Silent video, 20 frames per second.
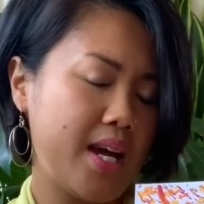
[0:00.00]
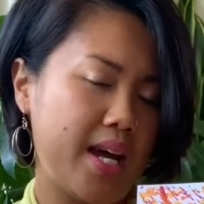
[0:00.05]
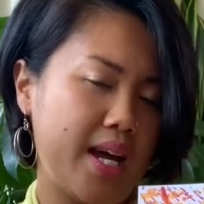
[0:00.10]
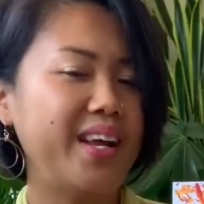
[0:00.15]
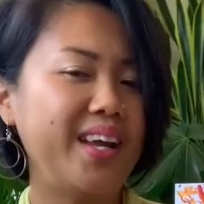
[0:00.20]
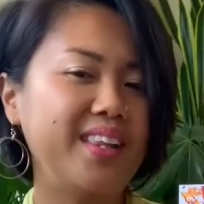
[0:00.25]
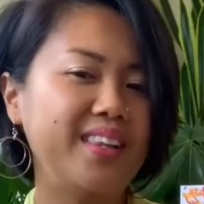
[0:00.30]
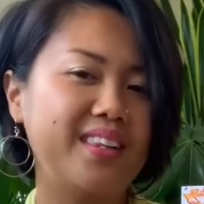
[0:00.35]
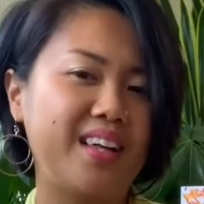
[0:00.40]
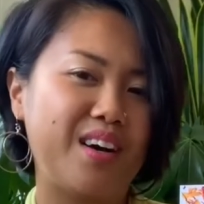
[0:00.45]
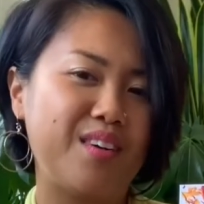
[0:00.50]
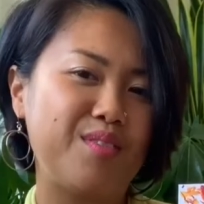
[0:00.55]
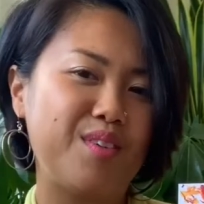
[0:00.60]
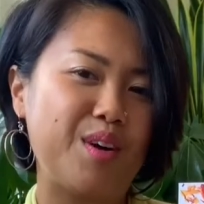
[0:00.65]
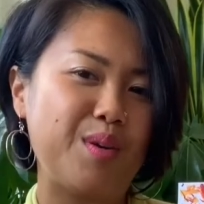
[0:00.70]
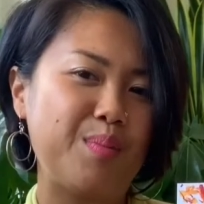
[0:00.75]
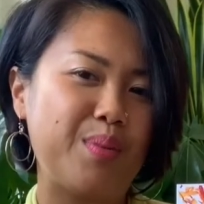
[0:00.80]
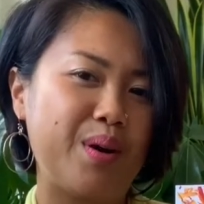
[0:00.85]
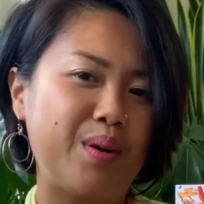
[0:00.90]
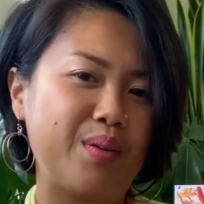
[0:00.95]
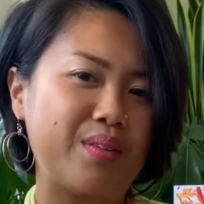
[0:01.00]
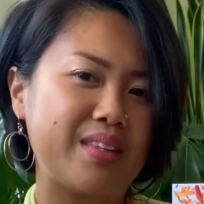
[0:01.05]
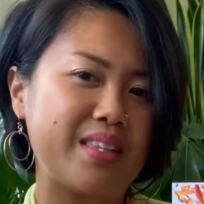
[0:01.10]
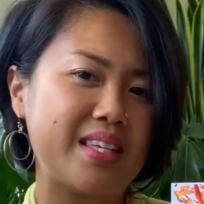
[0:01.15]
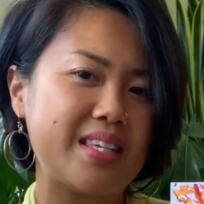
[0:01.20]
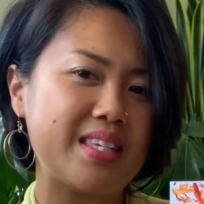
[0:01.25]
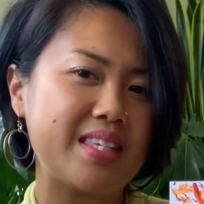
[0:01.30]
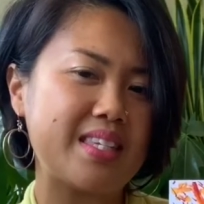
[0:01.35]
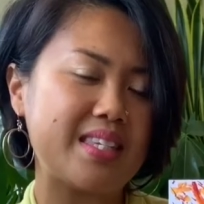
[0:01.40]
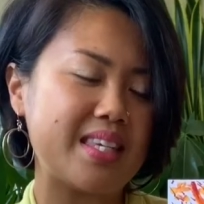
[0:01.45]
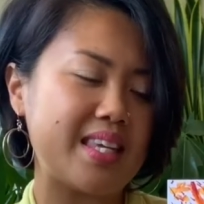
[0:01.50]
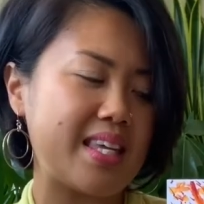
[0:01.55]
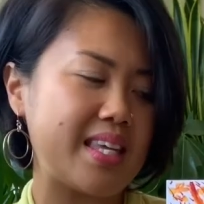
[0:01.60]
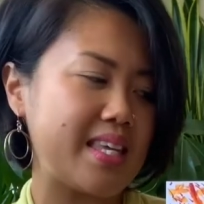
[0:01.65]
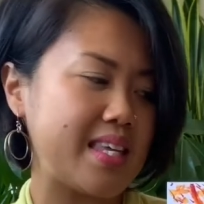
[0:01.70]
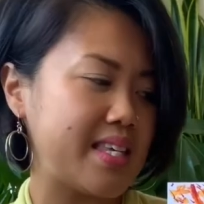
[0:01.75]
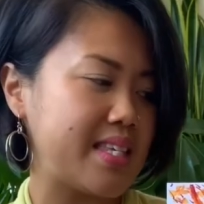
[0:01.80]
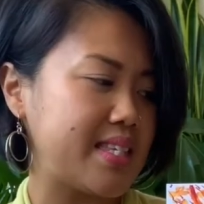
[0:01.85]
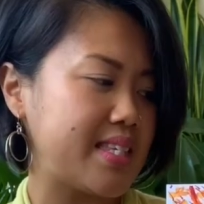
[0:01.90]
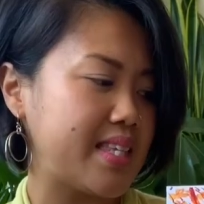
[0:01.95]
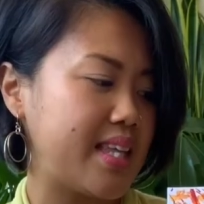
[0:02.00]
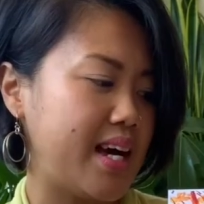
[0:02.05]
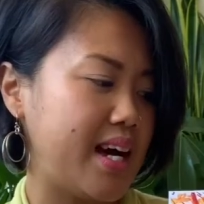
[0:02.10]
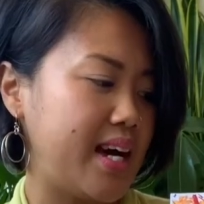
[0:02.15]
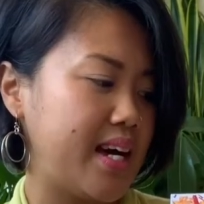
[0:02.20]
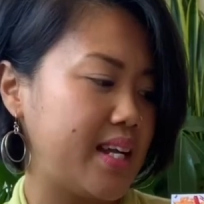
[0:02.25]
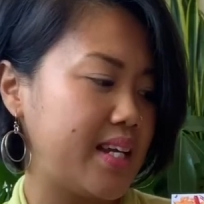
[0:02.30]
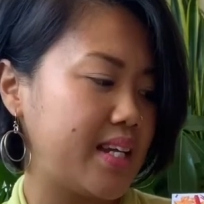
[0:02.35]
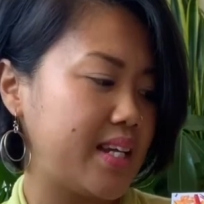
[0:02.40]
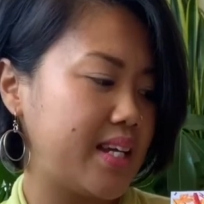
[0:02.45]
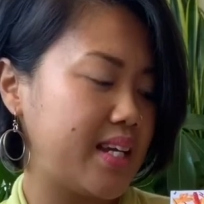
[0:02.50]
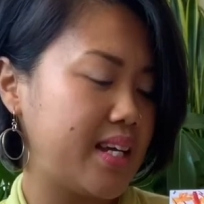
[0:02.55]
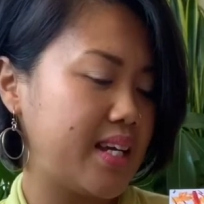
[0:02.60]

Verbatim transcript: What I love about this is that